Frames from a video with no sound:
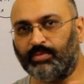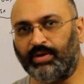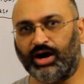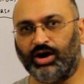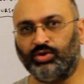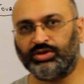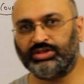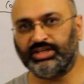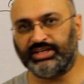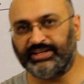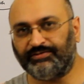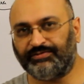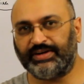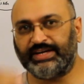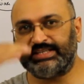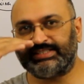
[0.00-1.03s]
about the
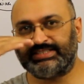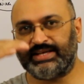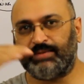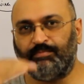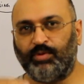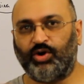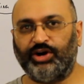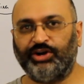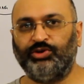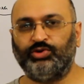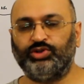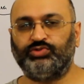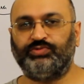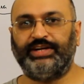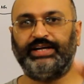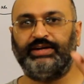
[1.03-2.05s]
different
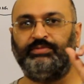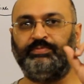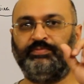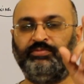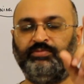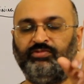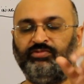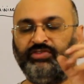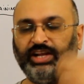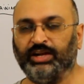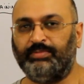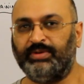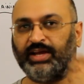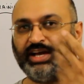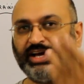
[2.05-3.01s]
sub-modules we'll be